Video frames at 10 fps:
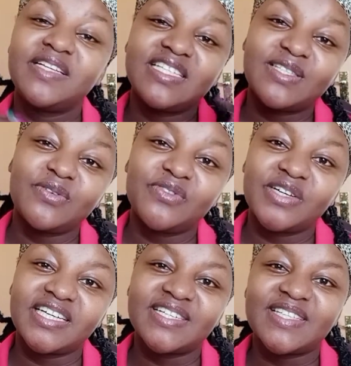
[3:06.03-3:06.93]
Please don't
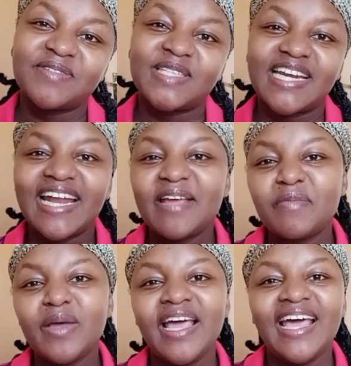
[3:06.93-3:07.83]
forget to
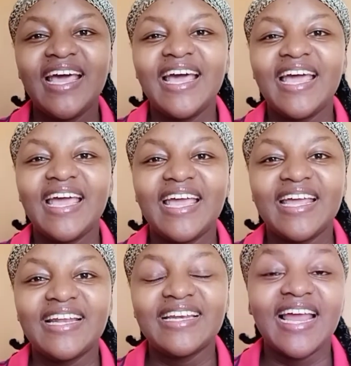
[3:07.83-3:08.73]
subscribe
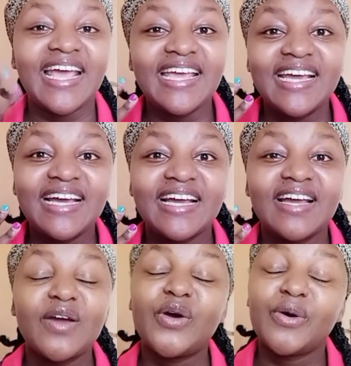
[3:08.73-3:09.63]
and like,
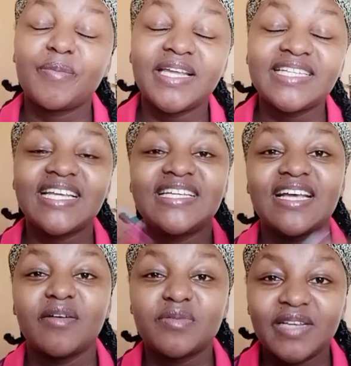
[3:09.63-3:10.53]
comment. It
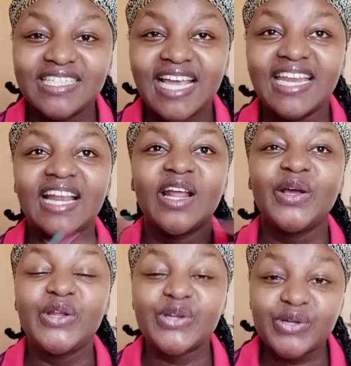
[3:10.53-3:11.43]
helps my channel
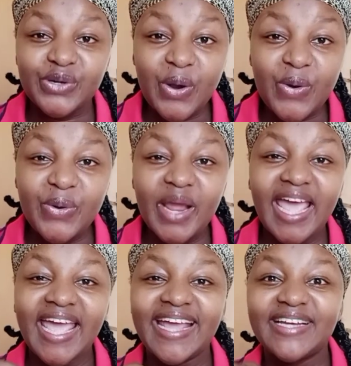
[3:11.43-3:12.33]
grow.
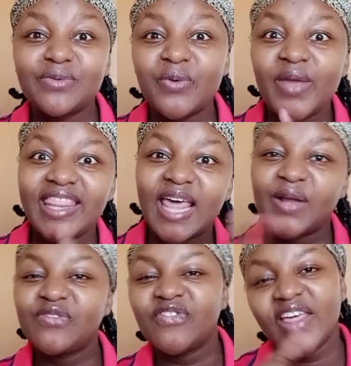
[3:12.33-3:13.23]
And
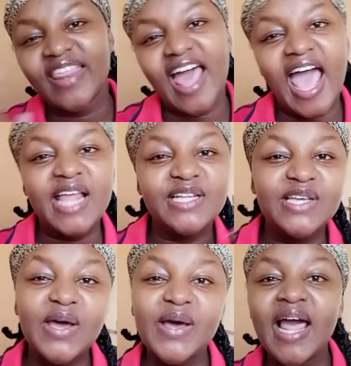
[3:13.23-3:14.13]
without further
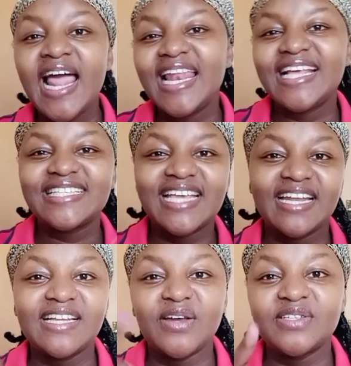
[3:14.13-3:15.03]
ado, let's
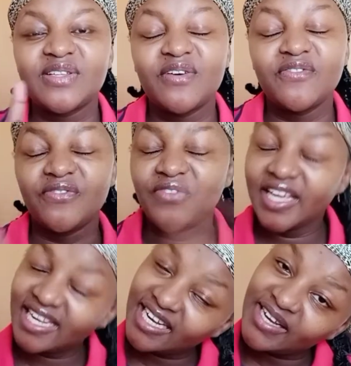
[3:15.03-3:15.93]
get down to the
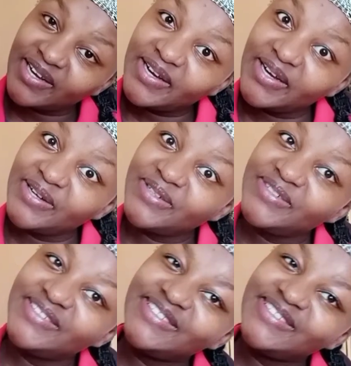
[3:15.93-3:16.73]
video.